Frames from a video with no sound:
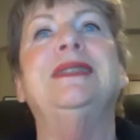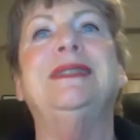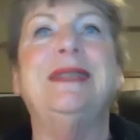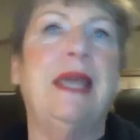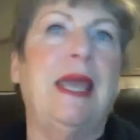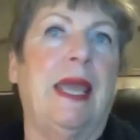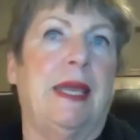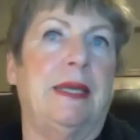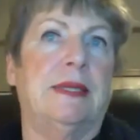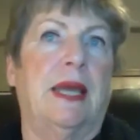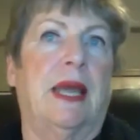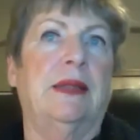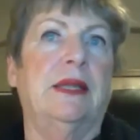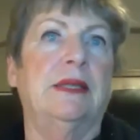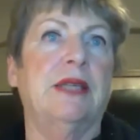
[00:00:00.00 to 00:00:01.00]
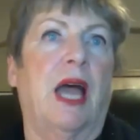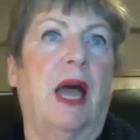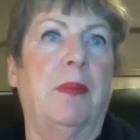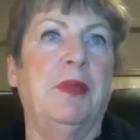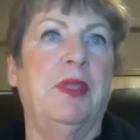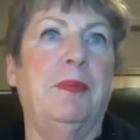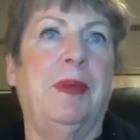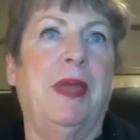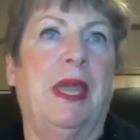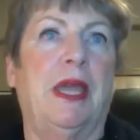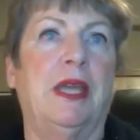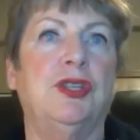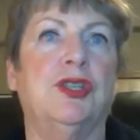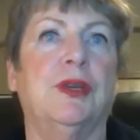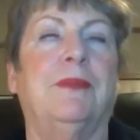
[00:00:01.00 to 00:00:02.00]
date at the top of the
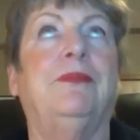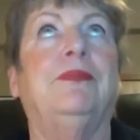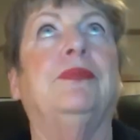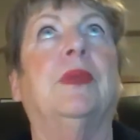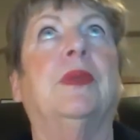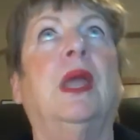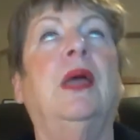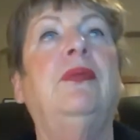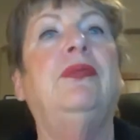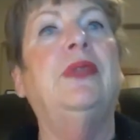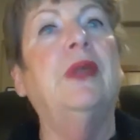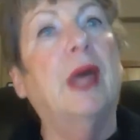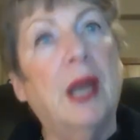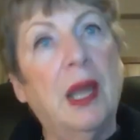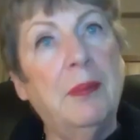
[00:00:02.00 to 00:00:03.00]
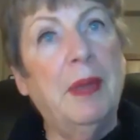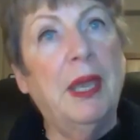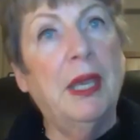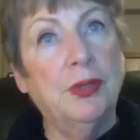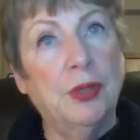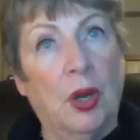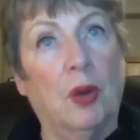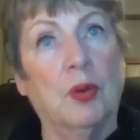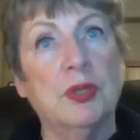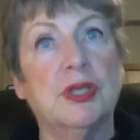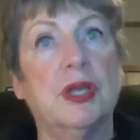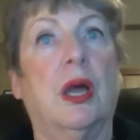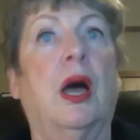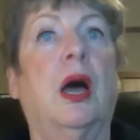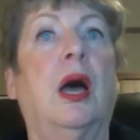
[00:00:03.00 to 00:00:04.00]
page, and then I make notes
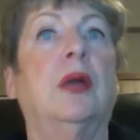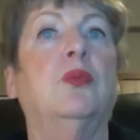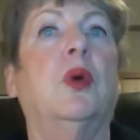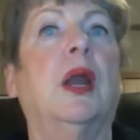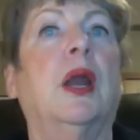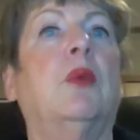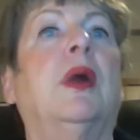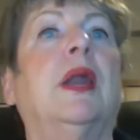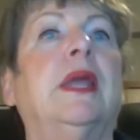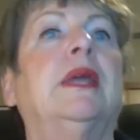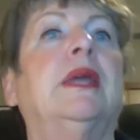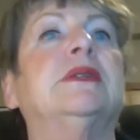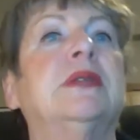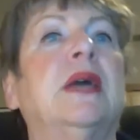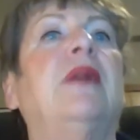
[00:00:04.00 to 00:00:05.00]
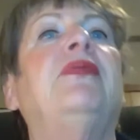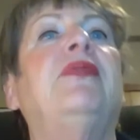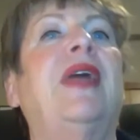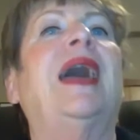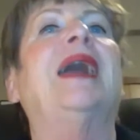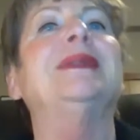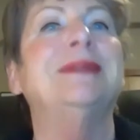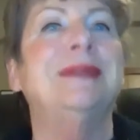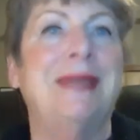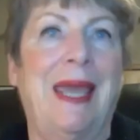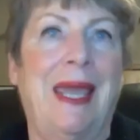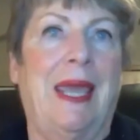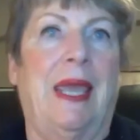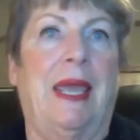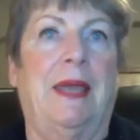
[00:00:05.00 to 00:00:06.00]
on what I want to get done that
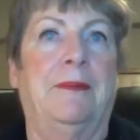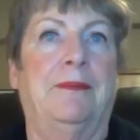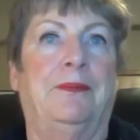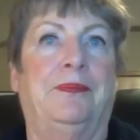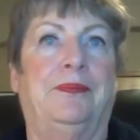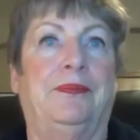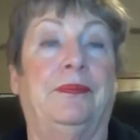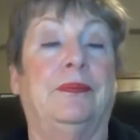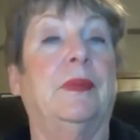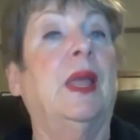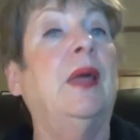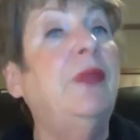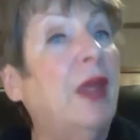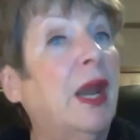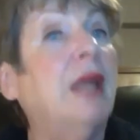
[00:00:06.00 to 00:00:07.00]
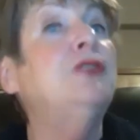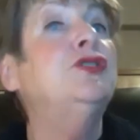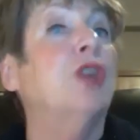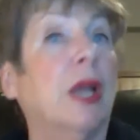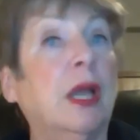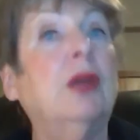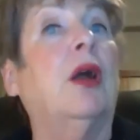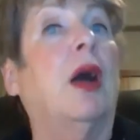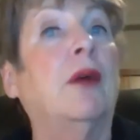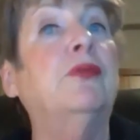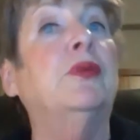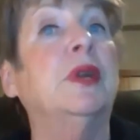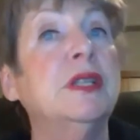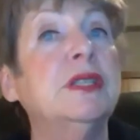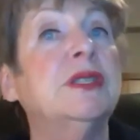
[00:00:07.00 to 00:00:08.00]
day, and then I check it off
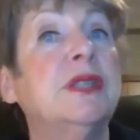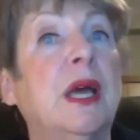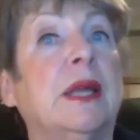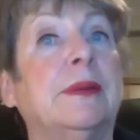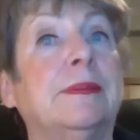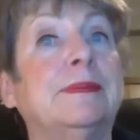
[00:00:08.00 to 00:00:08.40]
when it's done.